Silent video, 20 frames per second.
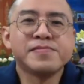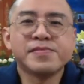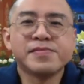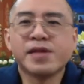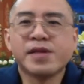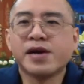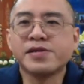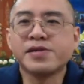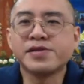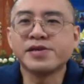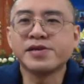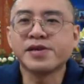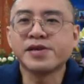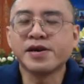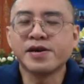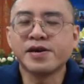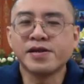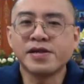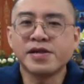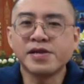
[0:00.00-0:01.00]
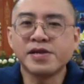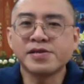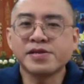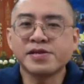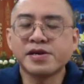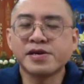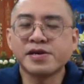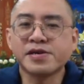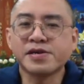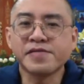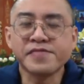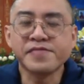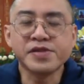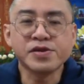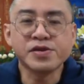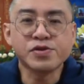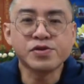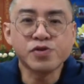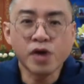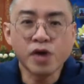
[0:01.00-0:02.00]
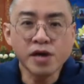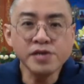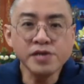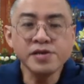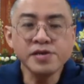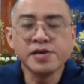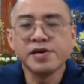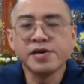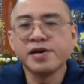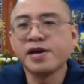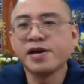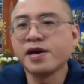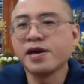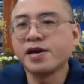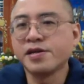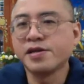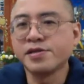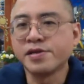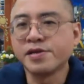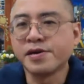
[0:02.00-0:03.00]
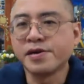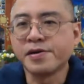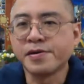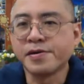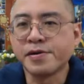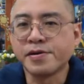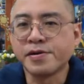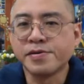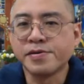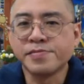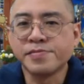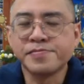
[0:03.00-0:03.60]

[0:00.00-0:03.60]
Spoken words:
I think let's give it a try, and I